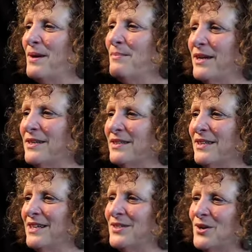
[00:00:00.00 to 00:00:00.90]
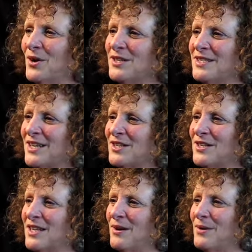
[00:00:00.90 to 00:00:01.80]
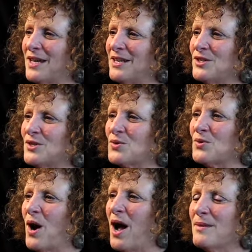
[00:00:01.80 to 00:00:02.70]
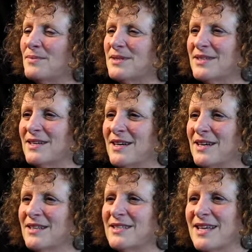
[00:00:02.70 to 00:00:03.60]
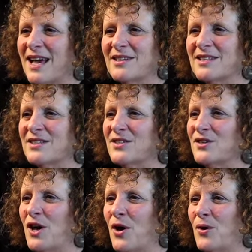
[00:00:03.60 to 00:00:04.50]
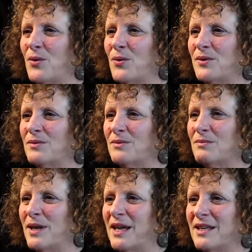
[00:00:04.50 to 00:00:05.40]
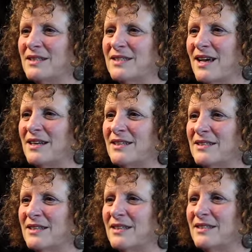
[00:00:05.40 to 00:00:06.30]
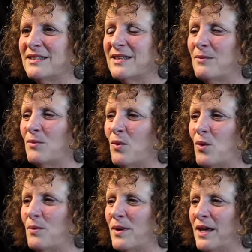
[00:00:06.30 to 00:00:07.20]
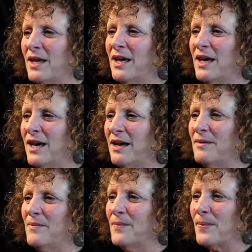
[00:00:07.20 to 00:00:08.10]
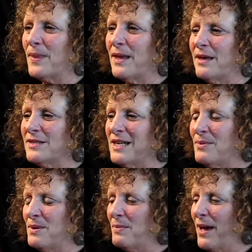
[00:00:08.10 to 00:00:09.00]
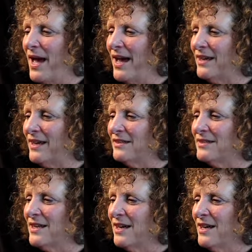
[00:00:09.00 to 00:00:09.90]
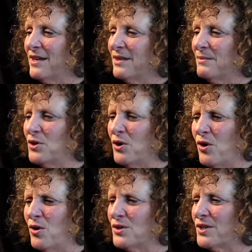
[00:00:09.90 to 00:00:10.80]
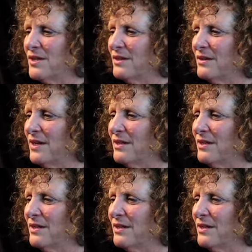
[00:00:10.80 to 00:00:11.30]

But he's got a section there where he describes the sound of the snow and being inside his warm sleeping bag and the dogs and